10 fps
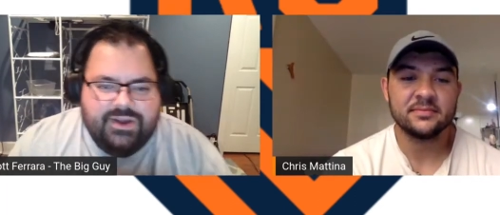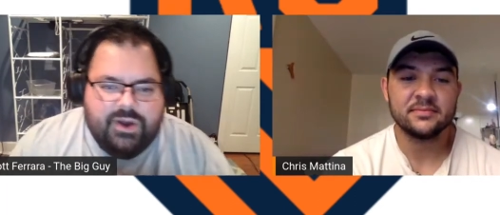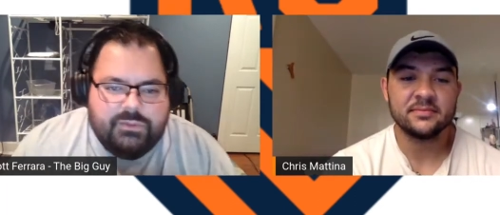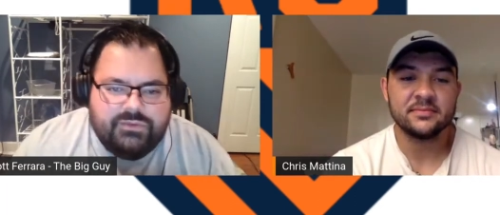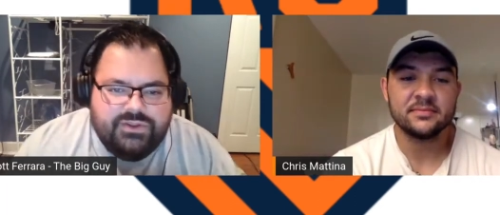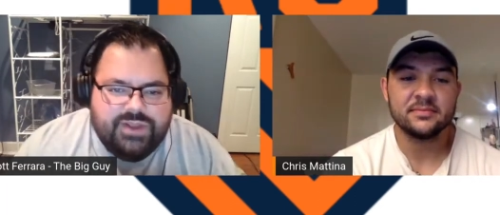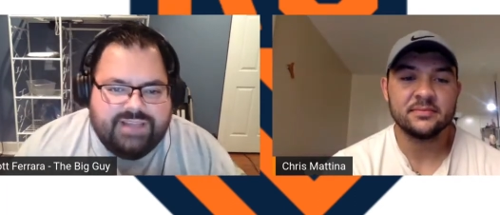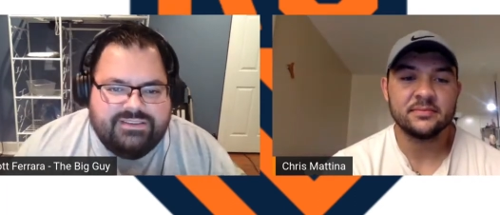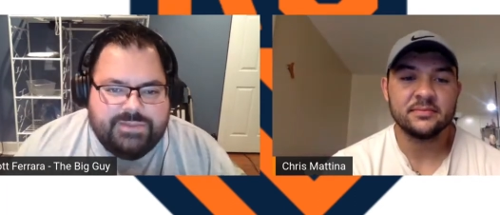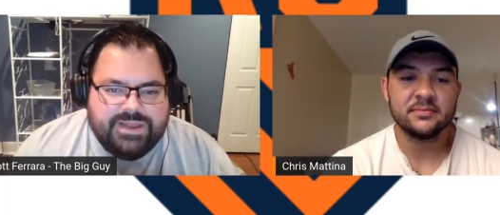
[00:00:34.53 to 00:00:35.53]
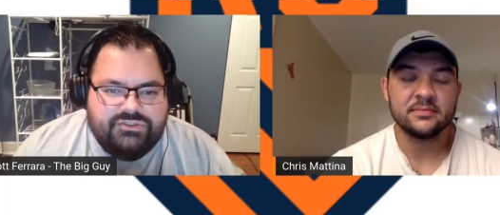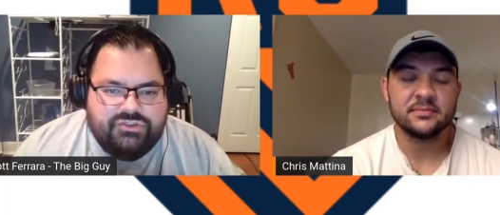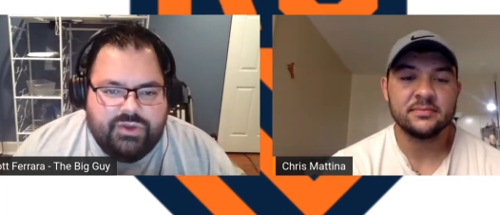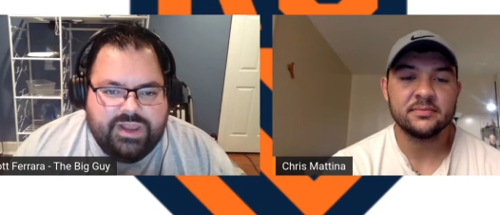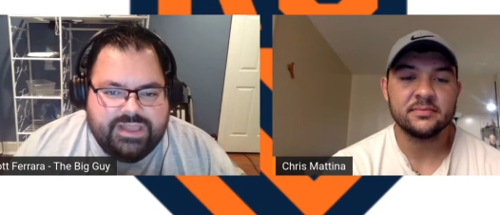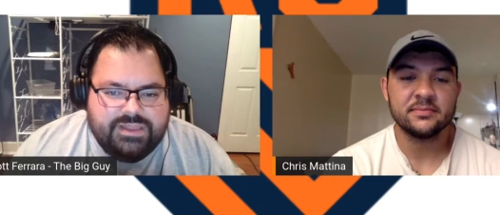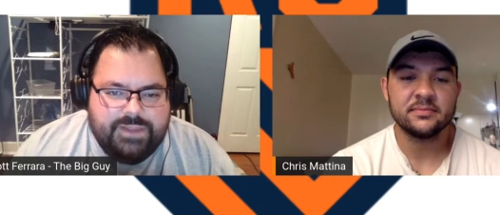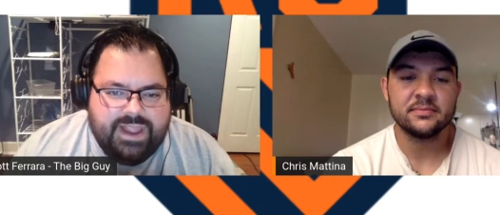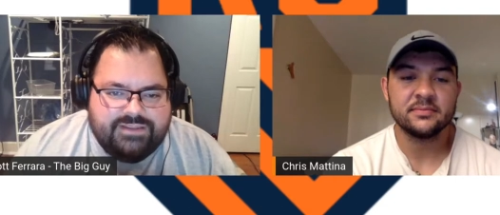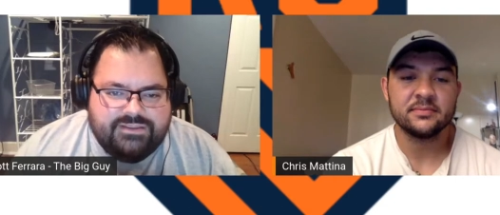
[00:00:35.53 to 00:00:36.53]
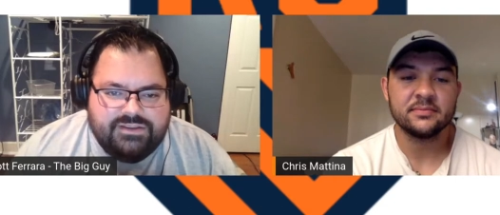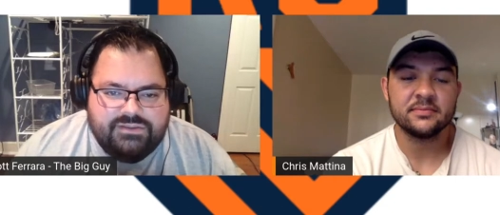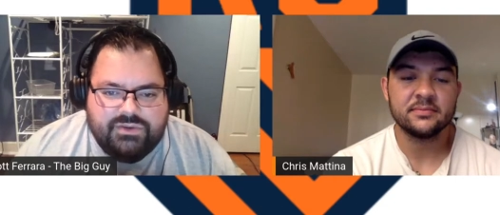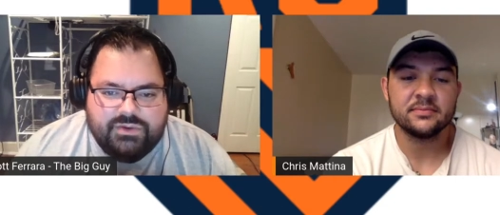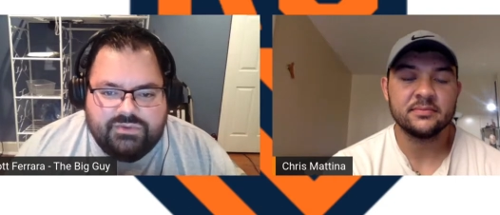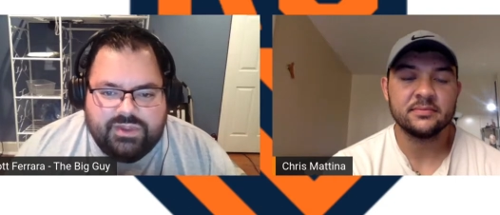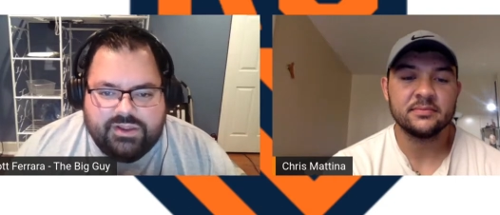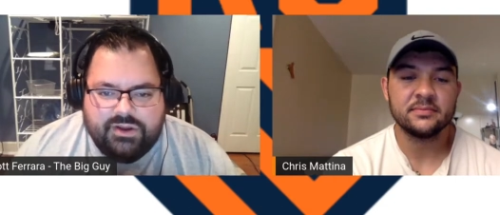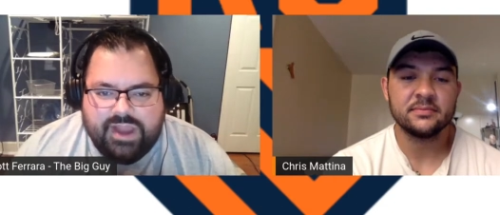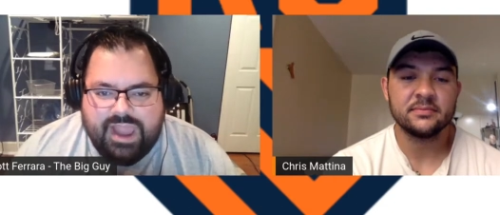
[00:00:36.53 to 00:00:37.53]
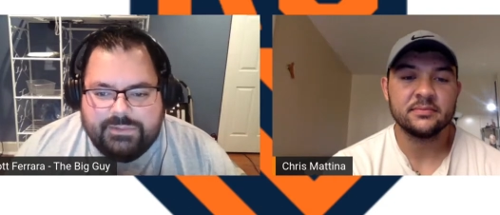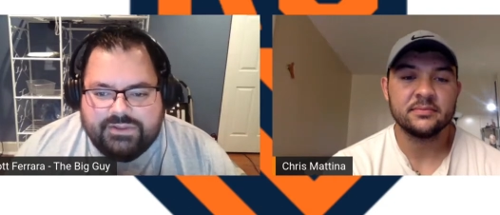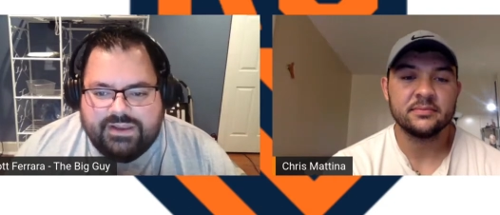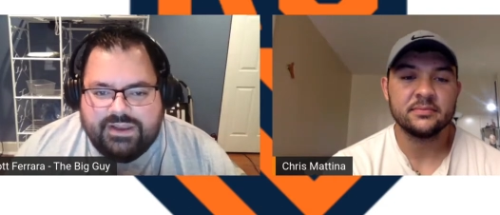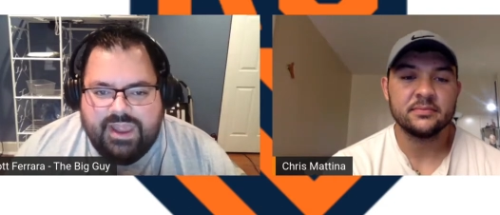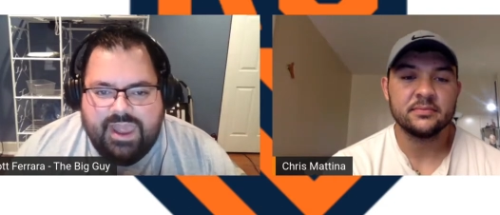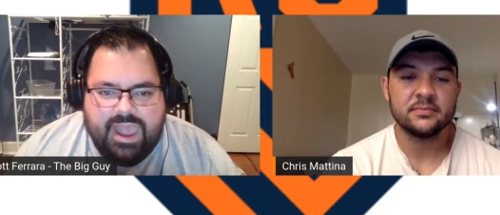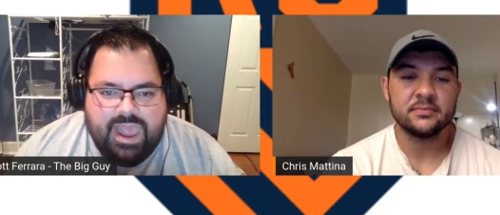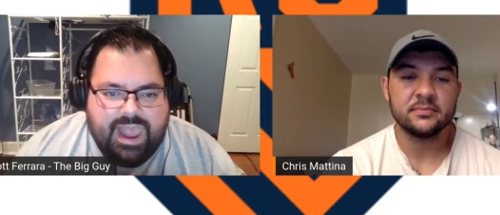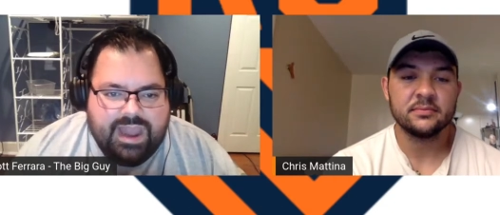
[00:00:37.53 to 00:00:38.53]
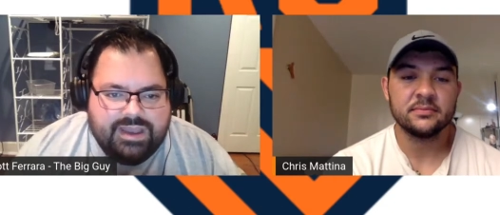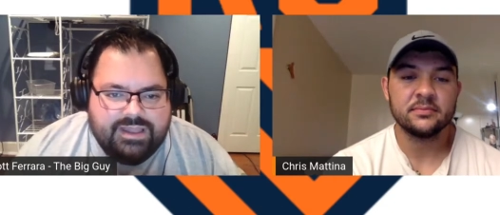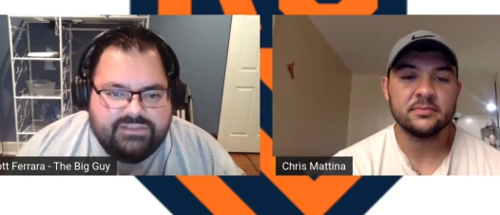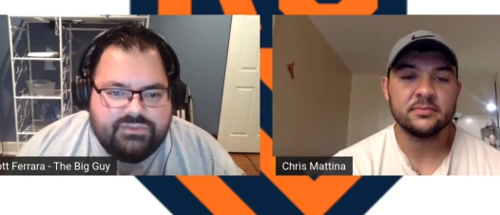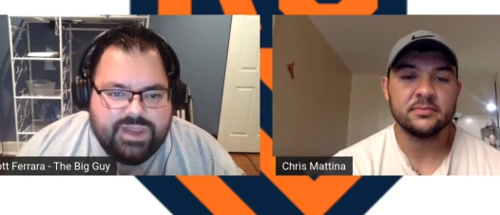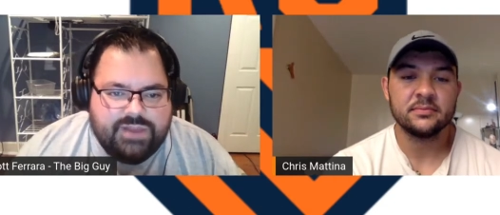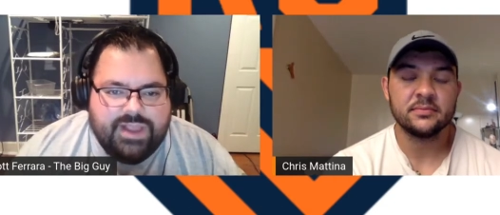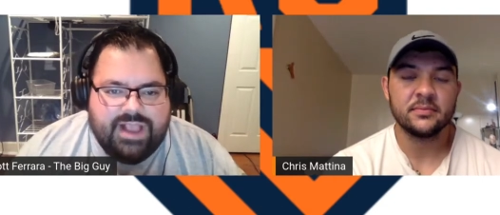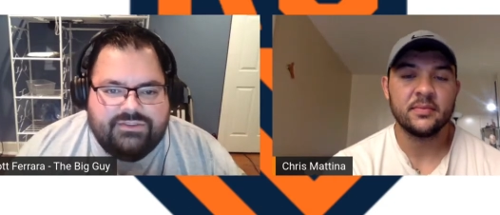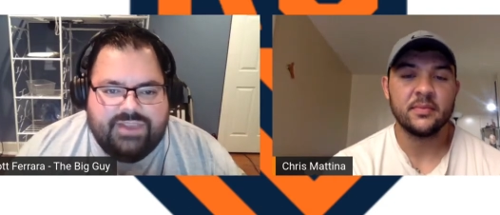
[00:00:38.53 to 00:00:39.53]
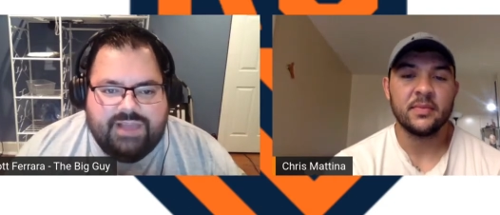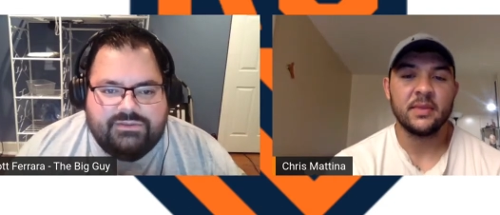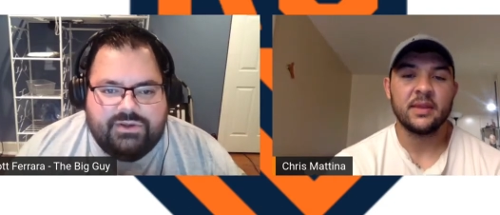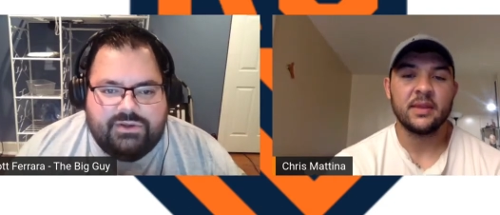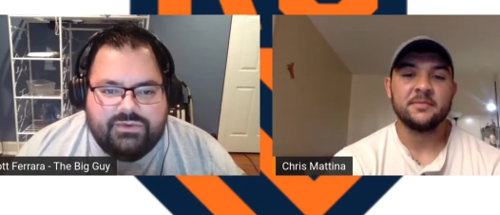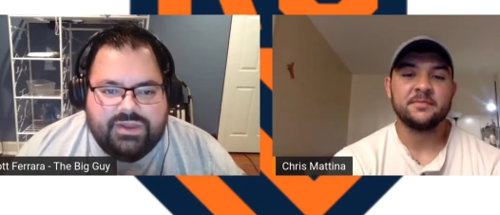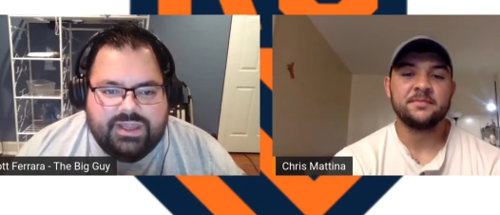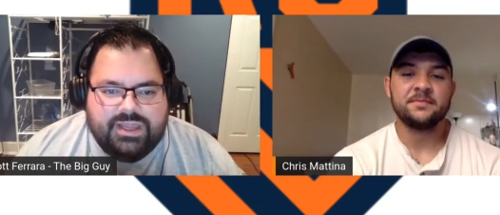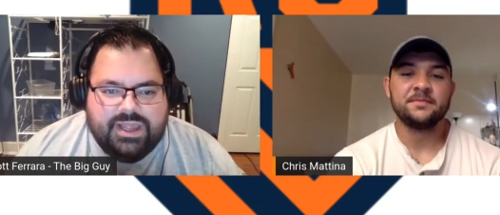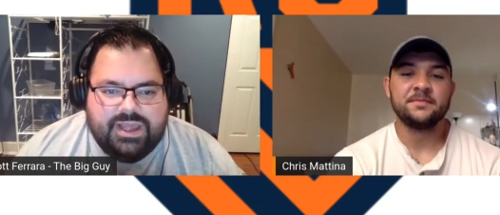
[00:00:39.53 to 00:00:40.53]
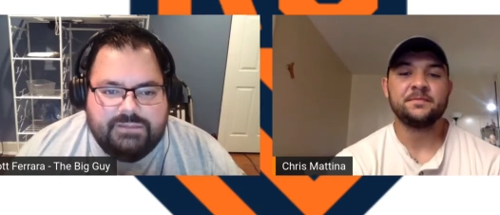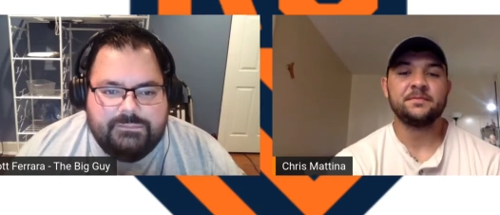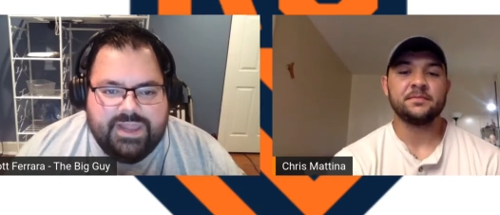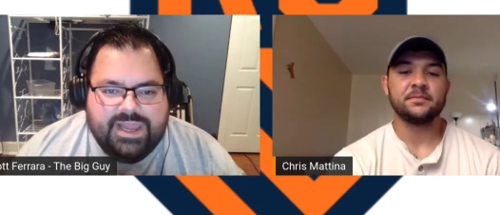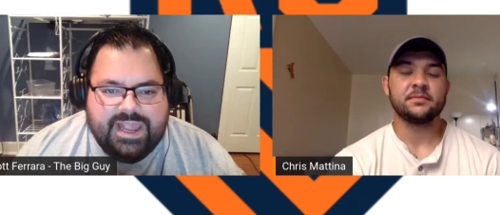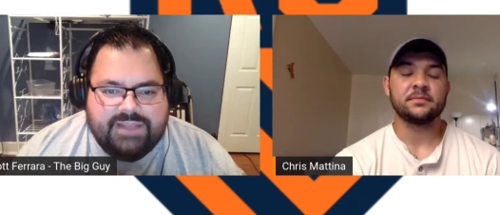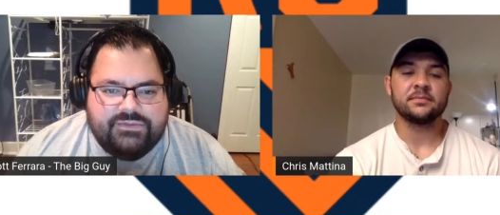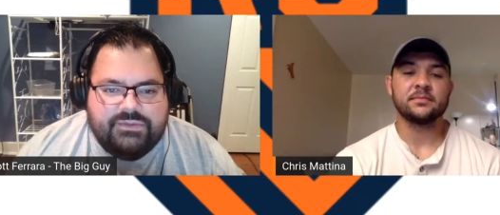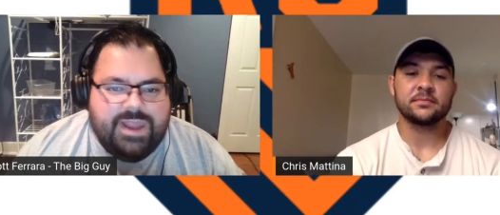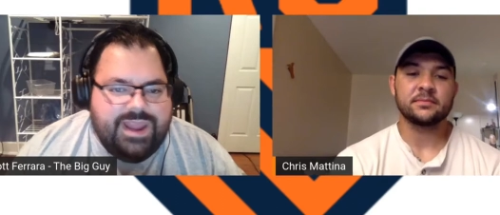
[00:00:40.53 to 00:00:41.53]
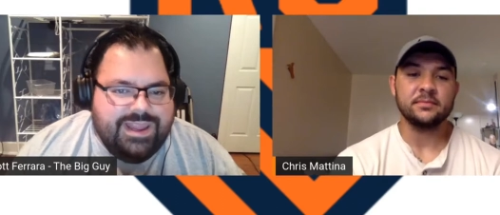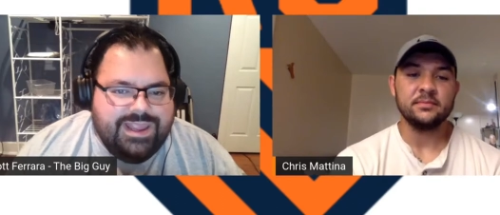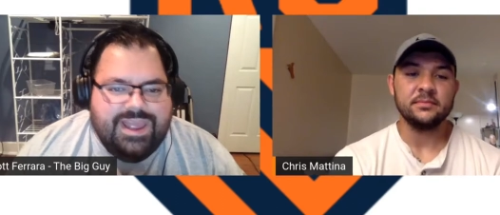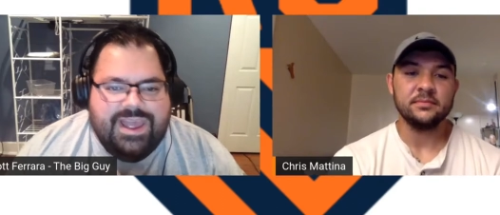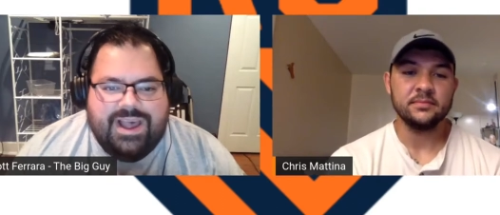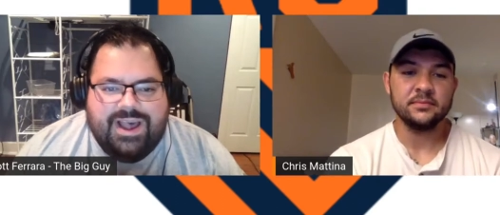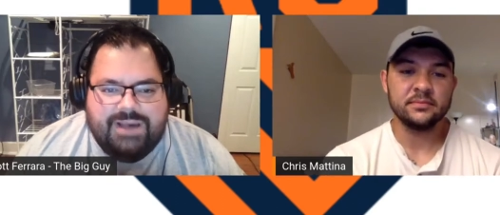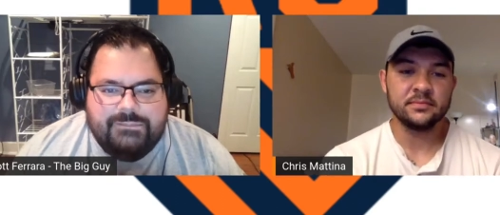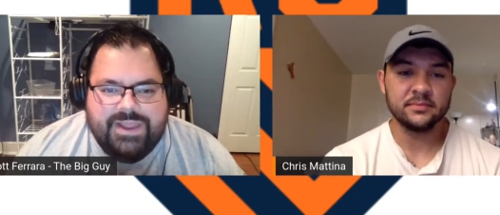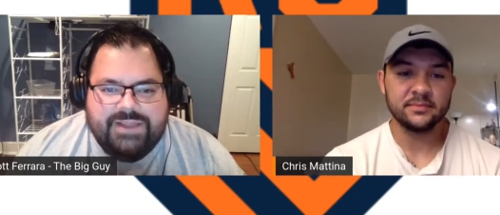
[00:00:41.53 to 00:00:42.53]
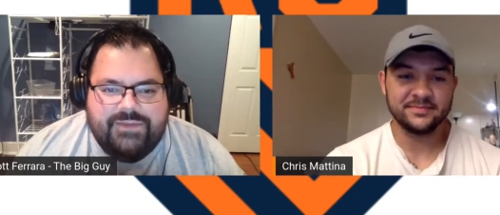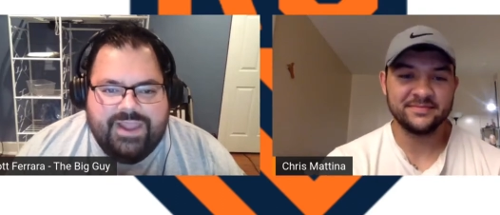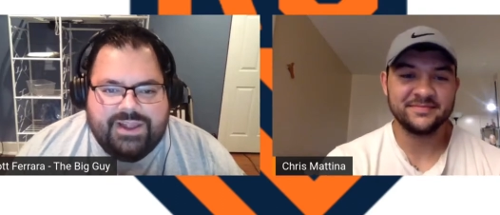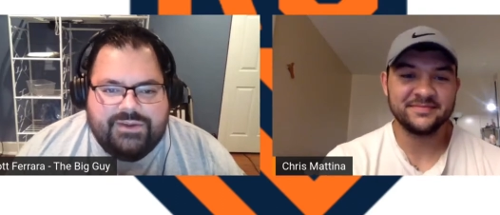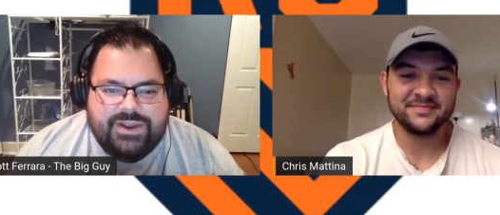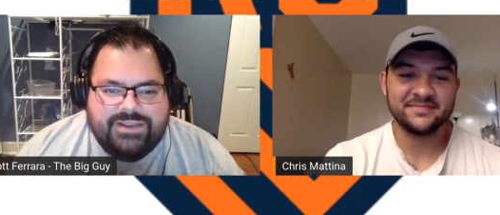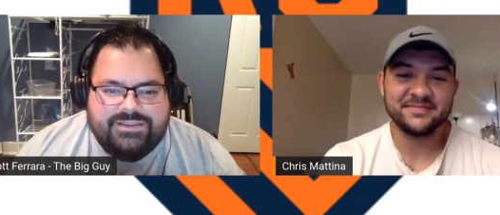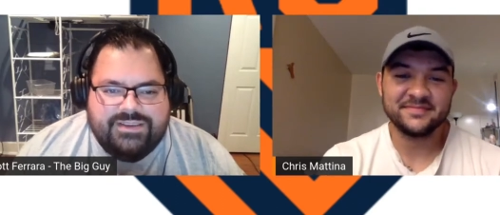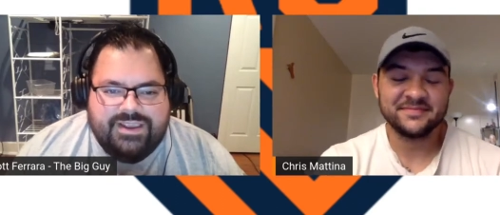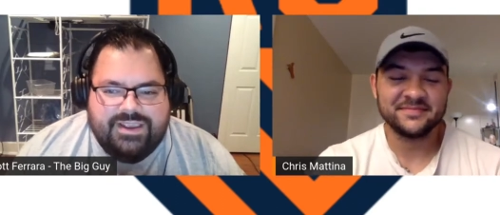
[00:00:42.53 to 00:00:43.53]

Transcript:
Speaker 1: Hopefully, you guys have been enjoying it. The past interview was with Kirk Hamilton. And this week, we actually have a, a really uh, big guest for me. Um, big fan of Chris.